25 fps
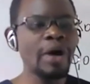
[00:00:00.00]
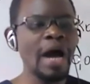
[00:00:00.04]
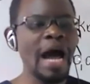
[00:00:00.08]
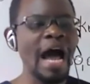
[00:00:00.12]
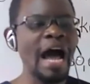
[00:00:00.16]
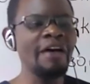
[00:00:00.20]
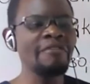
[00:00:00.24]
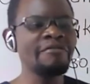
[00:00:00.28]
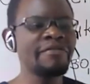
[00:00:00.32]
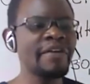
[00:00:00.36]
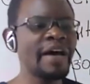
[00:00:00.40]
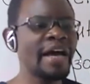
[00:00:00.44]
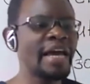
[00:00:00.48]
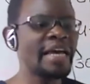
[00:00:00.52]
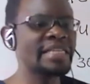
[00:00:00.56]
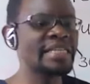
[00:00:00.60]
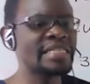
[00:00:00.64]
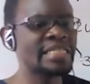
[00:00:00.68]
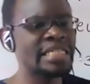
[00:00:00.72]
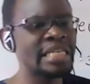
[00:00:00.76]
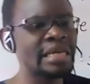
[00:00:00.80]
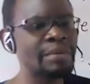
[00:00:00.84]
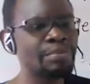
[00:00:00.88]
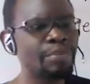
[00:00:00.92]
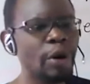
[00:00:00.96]
have a
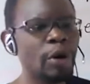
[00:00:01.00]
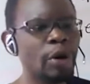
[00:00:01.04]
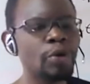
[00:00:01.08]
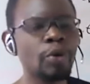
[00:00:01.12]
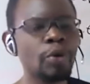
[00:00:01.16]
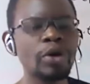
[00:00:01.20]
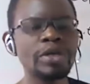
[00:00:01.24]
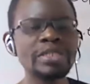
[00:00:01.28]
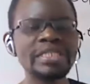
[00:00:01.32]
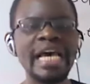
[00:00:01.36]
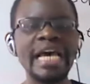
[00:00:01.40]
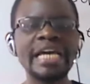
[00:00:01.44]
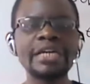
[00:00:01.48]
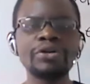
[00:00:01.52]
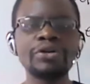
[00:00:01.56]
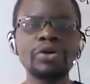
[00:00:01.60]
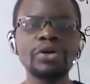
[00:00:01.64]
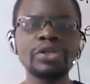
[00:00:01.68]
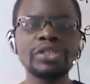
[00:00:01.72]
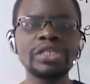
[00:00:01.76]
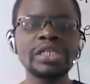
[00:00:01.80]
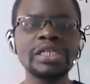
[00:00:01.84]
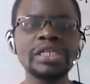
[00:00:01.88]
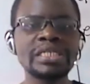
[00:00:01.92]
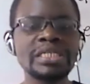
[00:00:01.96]
simple
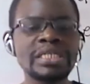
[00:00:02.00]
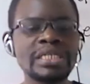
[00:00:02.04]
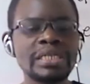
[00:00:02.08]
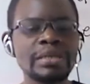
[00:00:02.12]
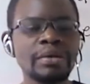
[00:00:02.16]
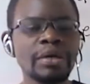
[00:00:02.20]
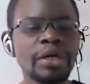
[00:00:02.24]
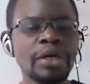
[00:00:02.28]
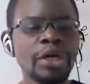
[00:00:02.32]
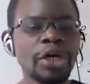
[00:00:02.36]
leukocytosis,